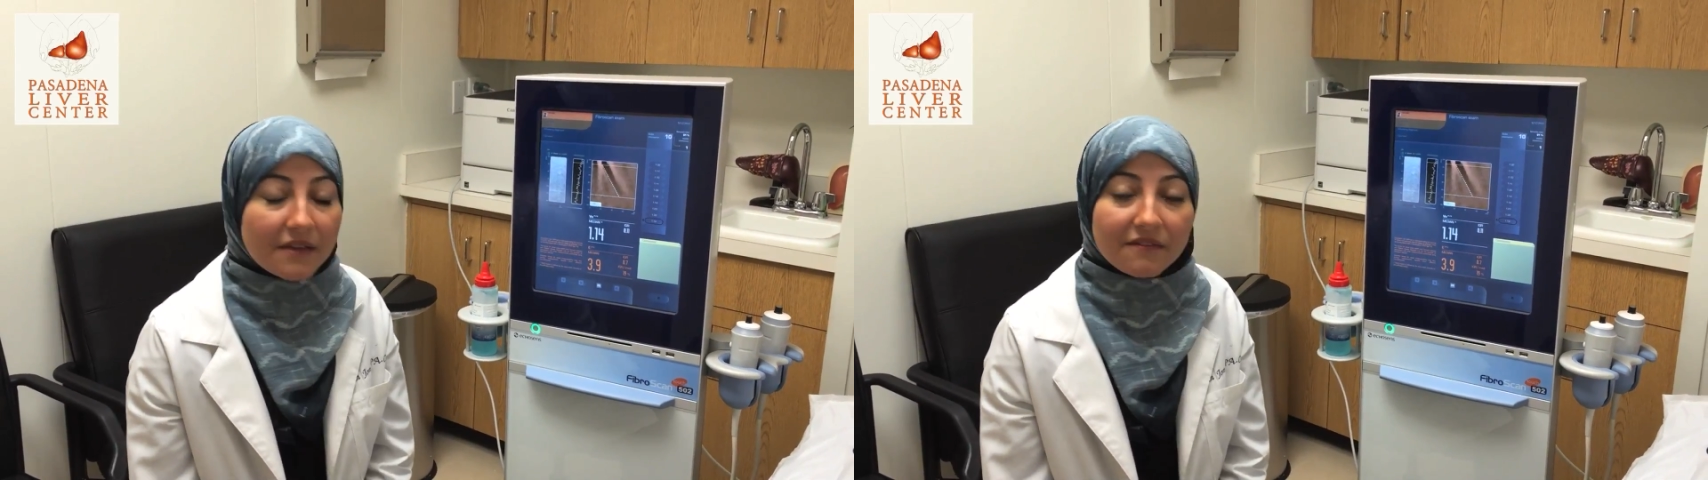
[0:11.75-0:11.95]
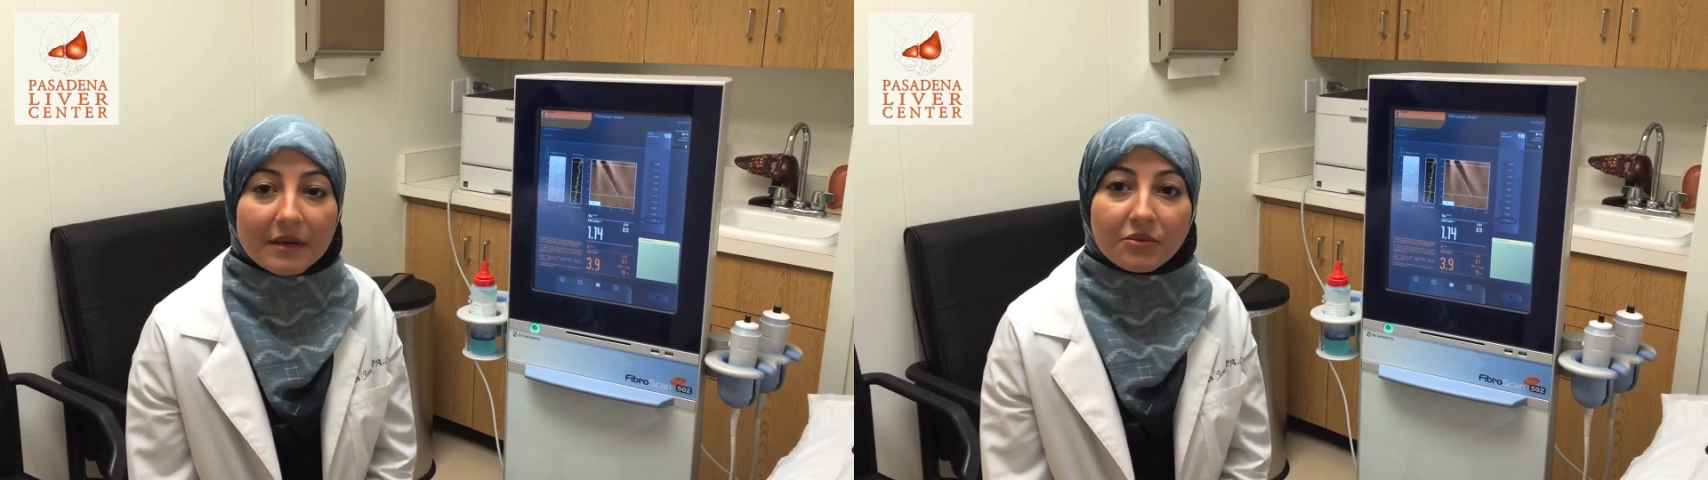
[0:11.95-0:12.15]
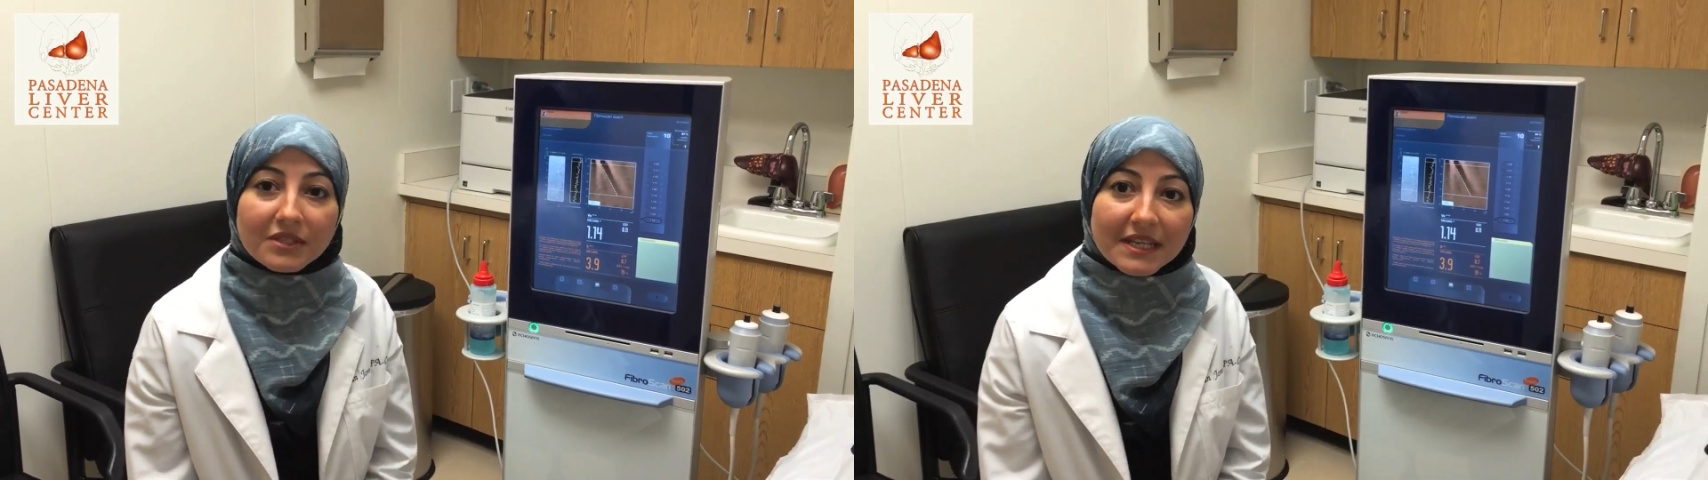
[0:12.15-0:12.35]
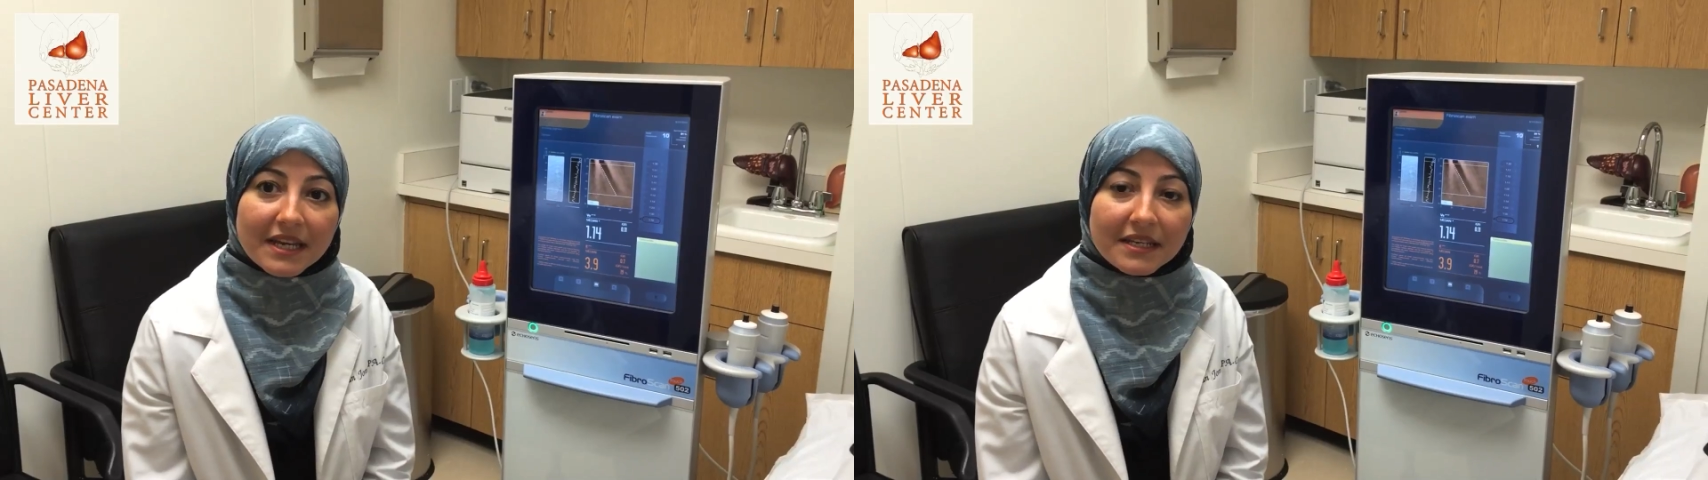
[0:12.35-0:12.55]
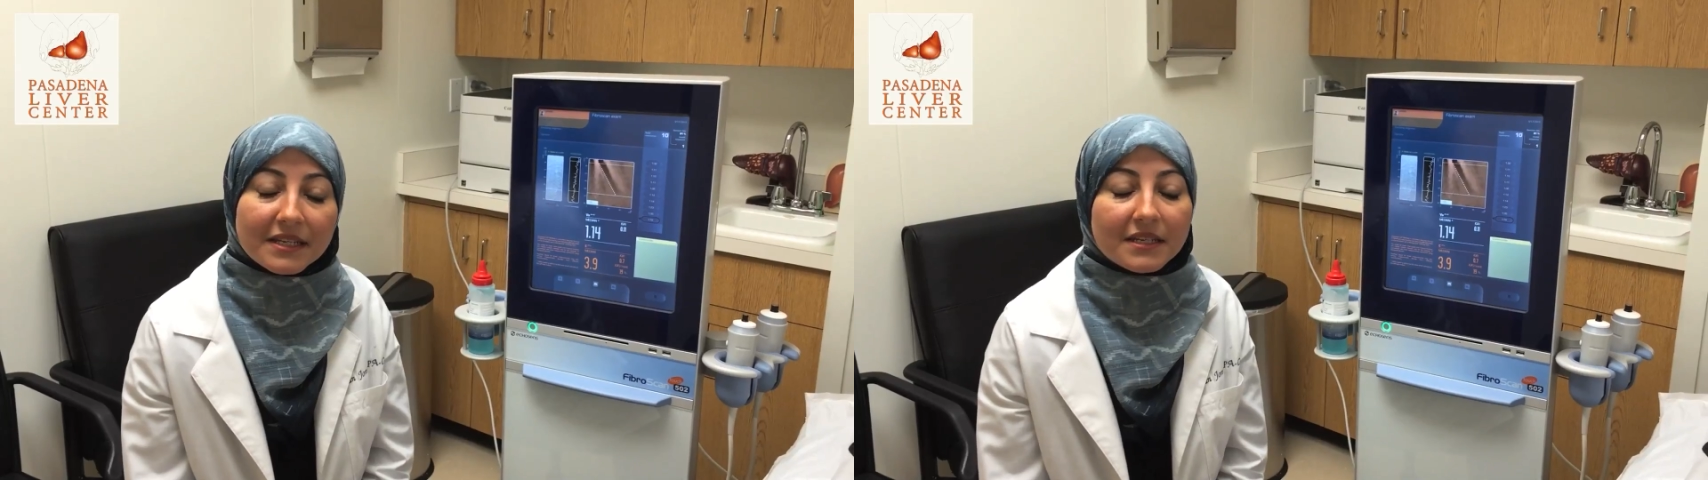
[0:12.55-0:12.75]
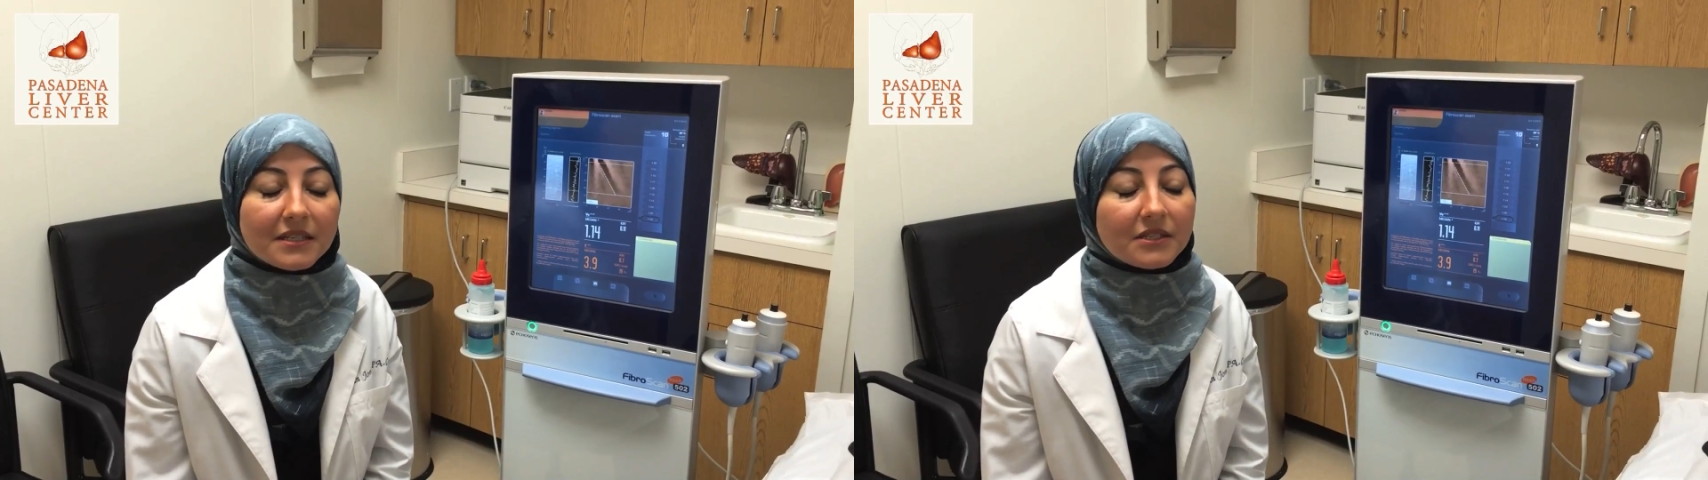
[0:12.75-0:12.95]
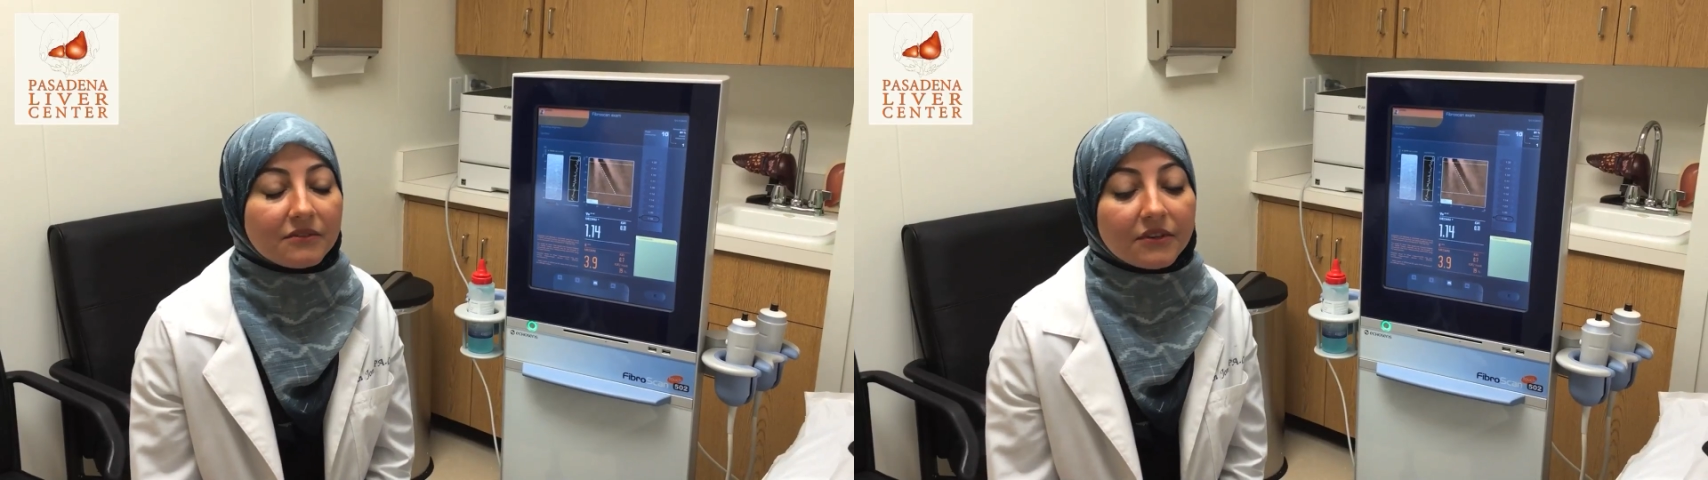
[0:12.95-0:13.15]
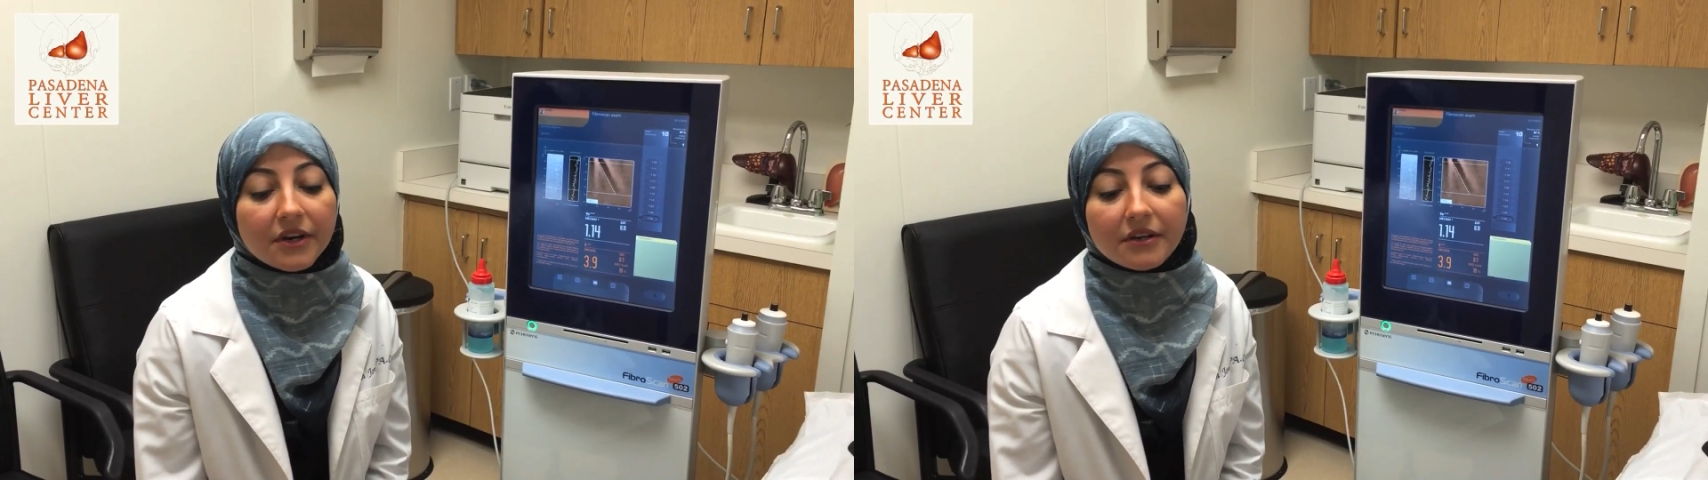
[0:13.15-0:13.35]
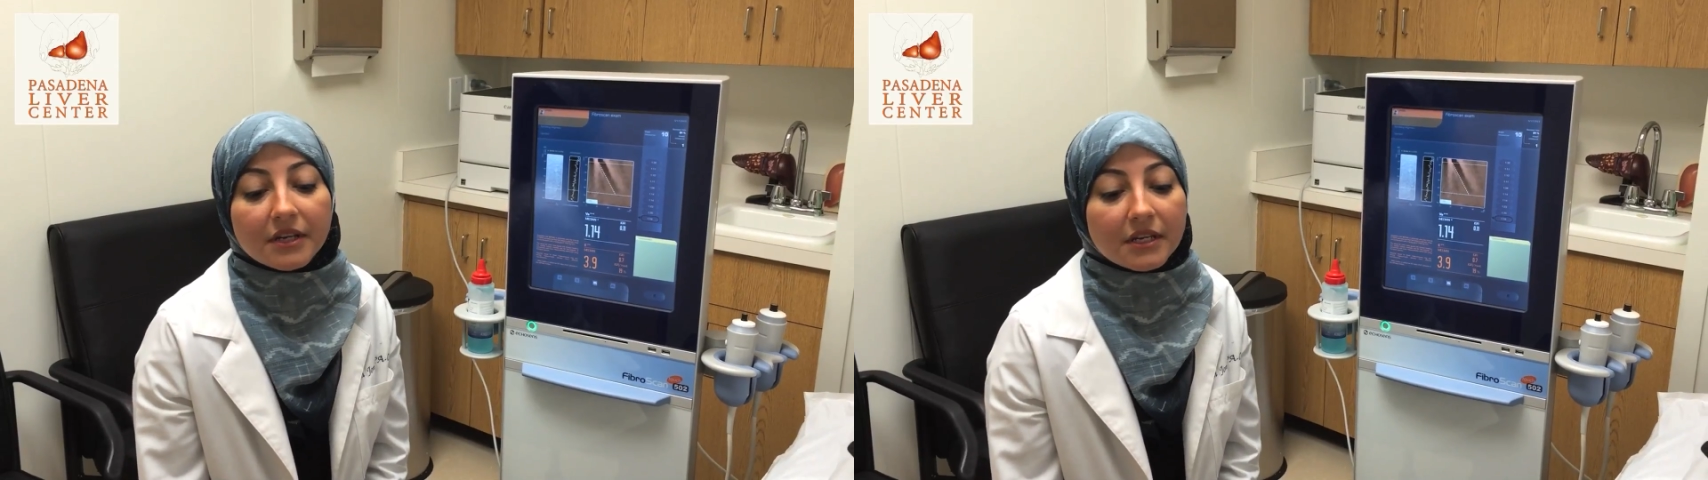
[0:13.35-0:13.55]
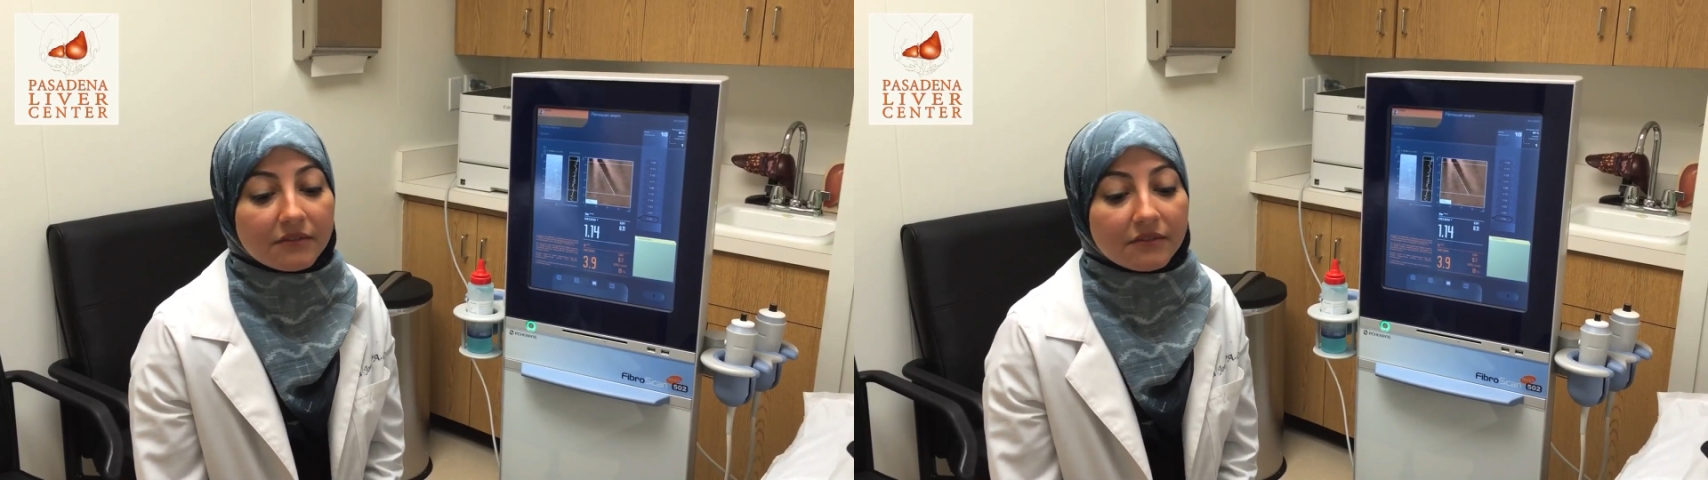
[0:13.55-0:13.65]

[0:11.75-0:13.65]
Fibroscan is a very,